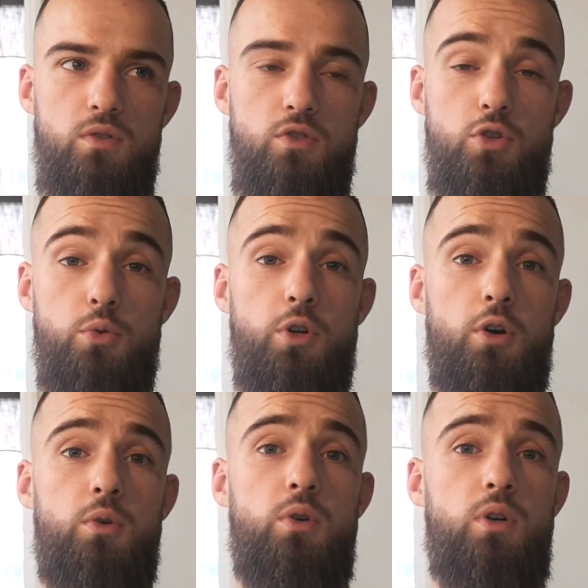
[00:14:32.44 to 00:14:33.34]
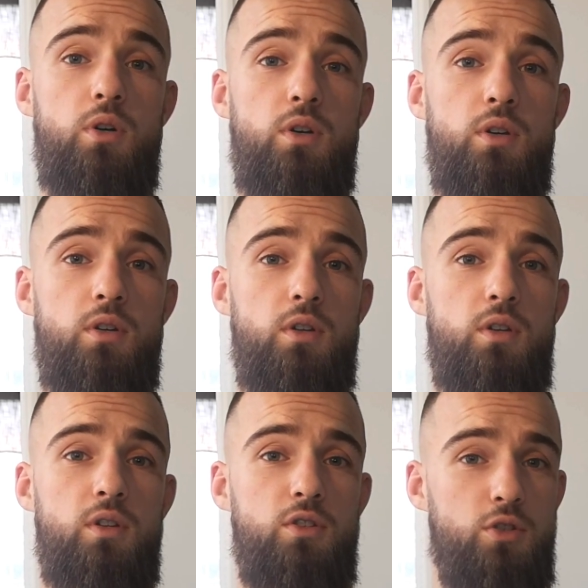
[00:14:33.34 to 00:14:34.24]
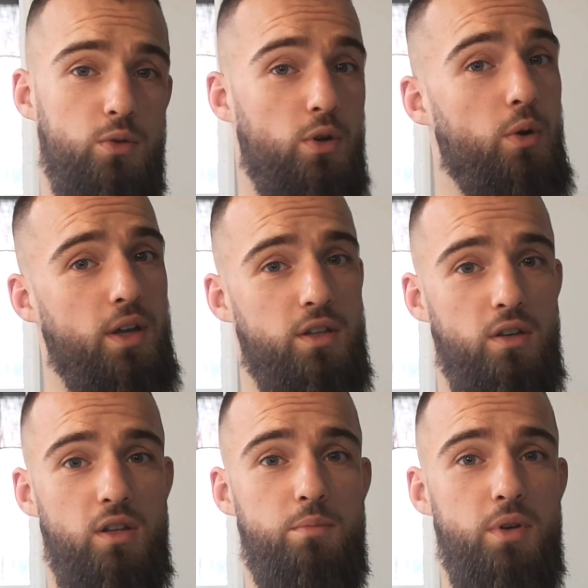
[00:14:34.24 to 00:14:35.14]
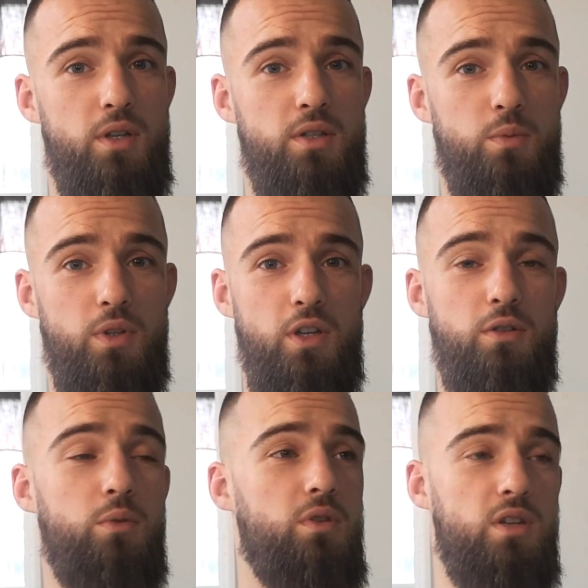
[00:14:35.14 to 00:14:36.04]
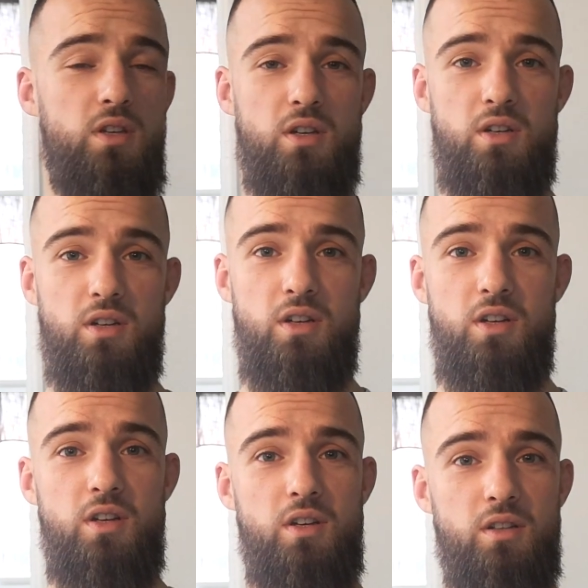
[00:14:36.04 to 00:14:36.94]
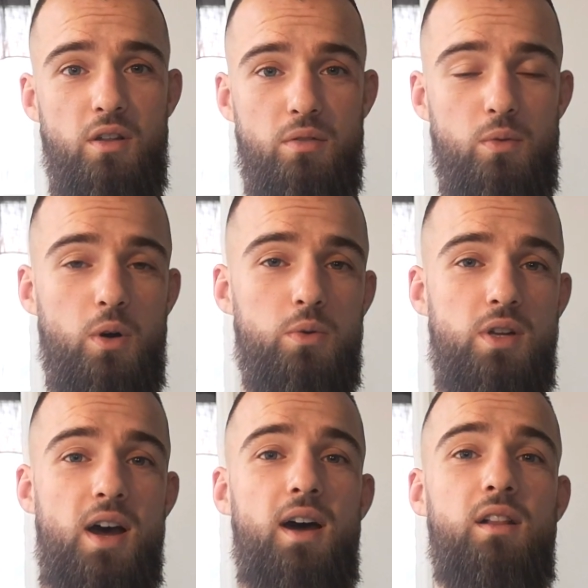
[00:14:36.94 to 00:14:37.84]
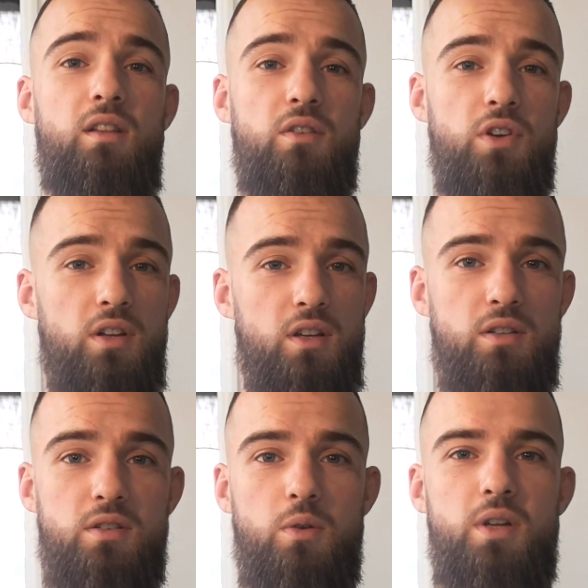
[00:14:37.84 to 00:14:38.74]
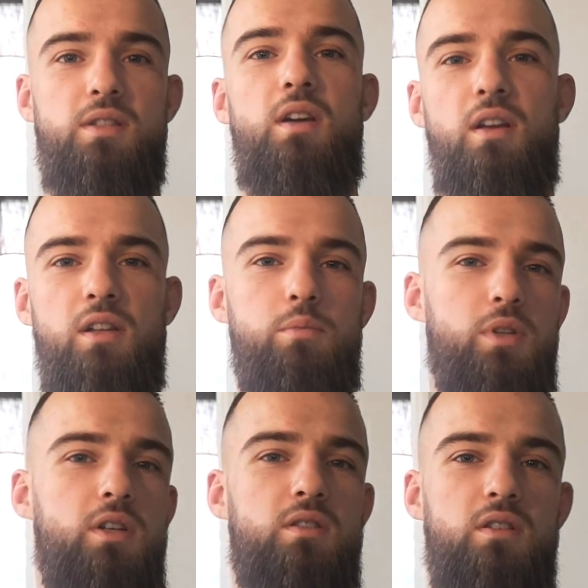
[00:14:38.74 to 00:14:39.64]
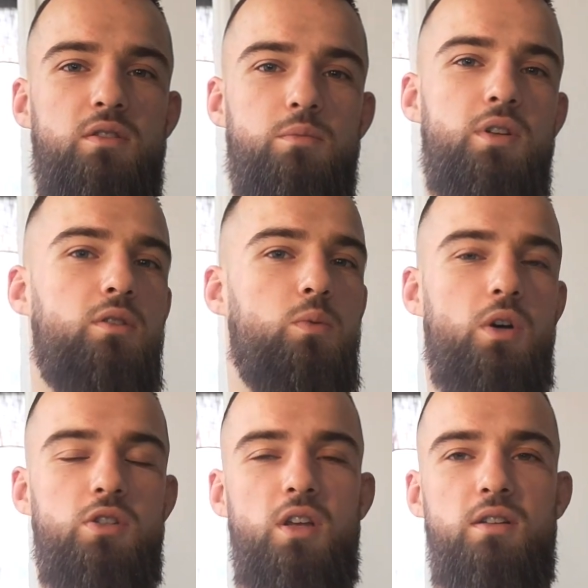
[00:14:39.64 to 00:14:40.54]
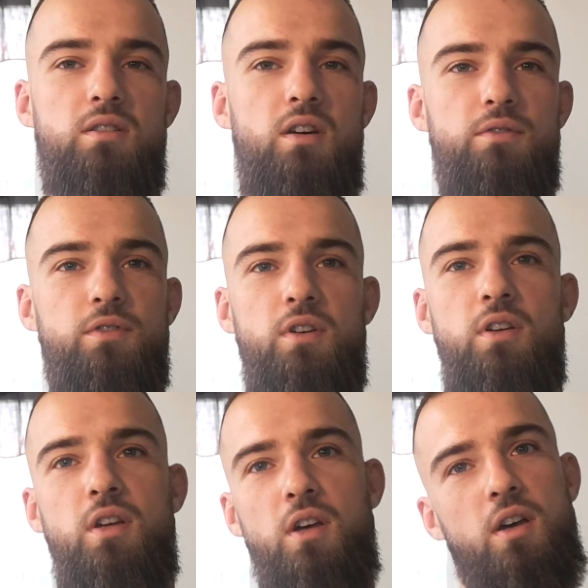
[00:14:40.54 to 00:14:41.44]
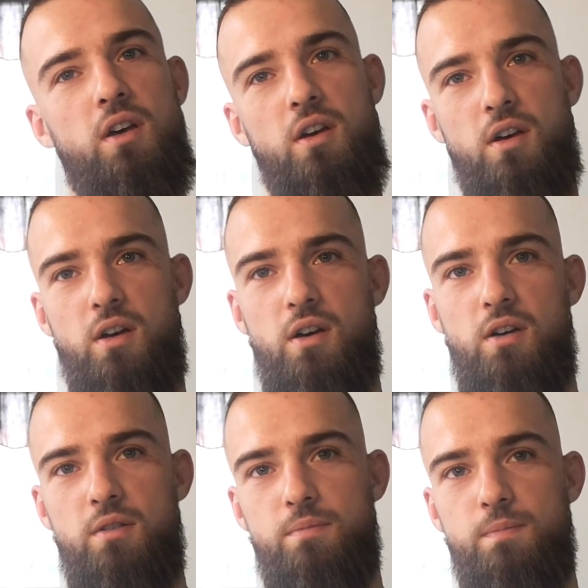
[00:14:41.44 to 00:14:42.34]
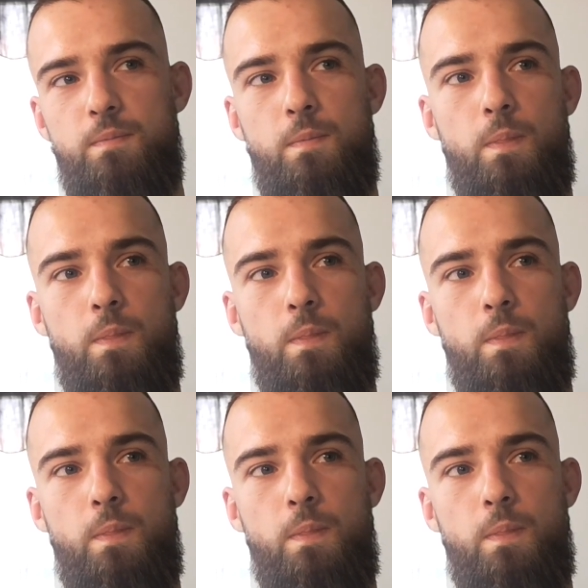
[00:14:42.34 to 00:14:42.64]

Judo, judo at the Olympics when they do the throws. I love it. It's so aesthetically pleasing to me to watch that stuff. Um,